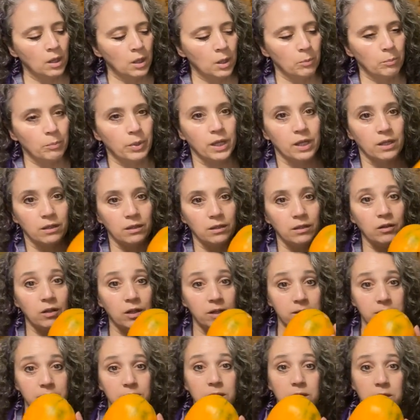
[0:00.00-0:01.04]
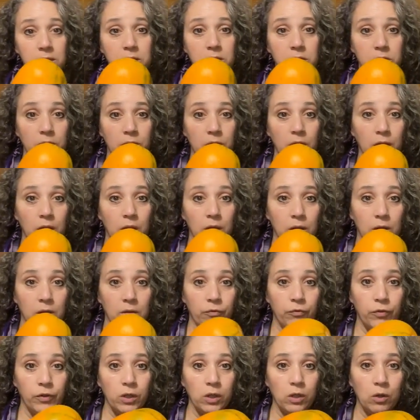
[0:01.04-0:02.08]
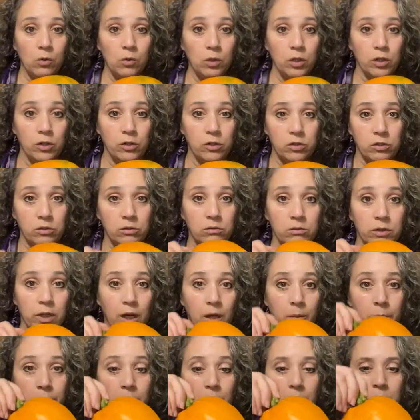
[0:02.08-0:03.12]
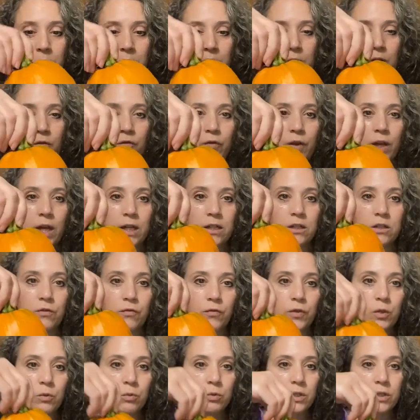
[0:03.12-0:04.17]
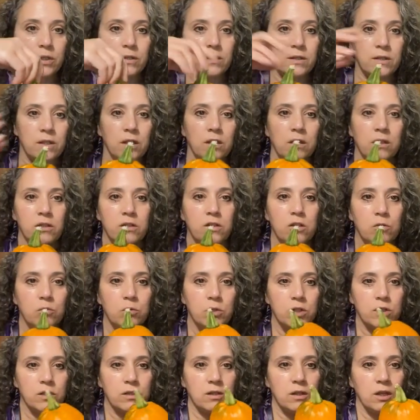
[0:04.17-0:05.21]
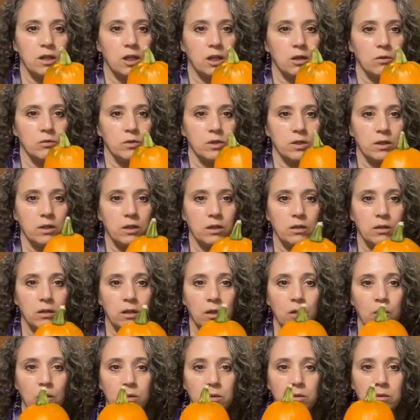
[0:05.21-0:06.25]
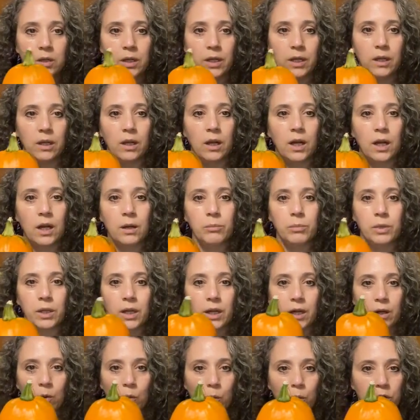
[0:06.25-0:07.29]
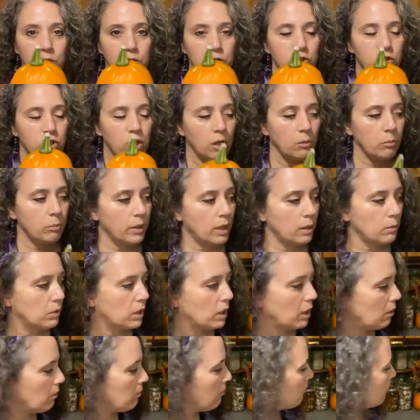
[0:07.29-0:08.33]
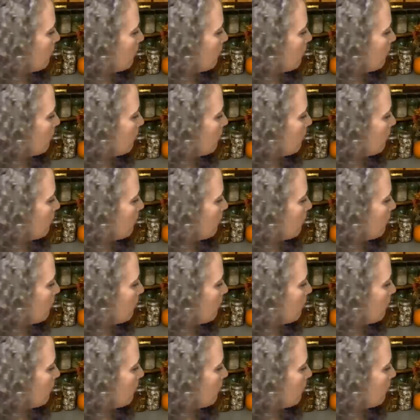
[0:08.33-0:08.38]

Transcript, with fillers: But you can see this is already fully orange, like a pumpkin. In fact, if you were to see this, you would just think it was a, a kind of oblong, weird-shaped pumpkin.